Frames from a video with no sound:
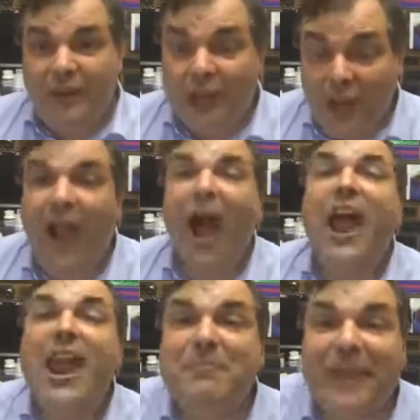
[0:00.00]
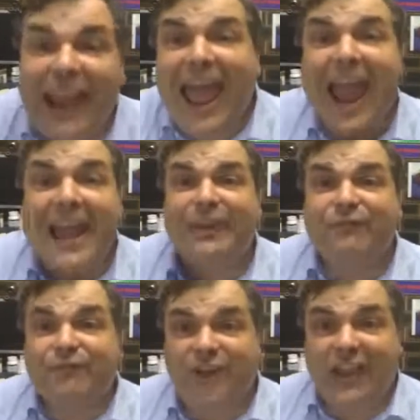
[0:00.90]
I am glad
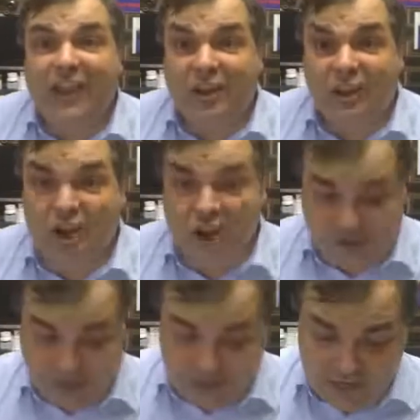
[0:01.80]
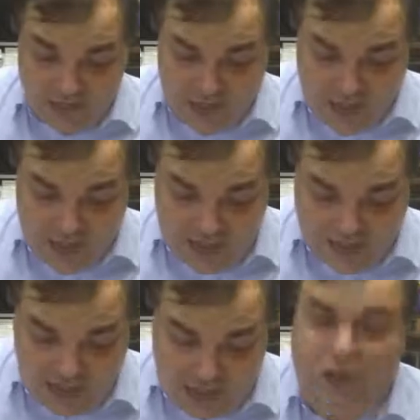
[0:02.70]
it fucking hurt.
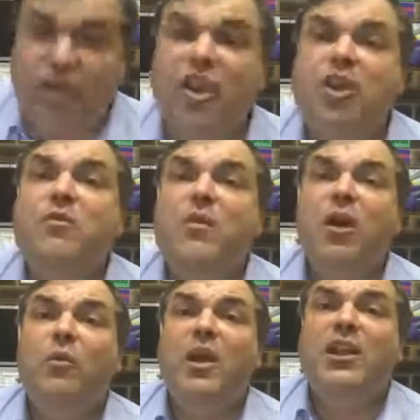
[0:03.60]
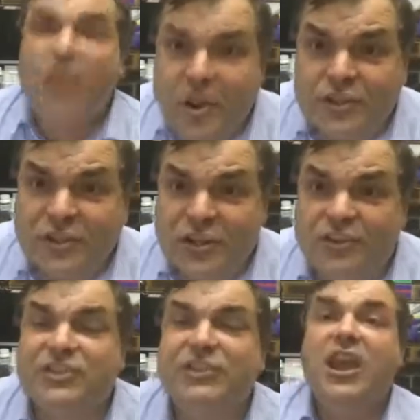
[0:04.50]
And you were useless.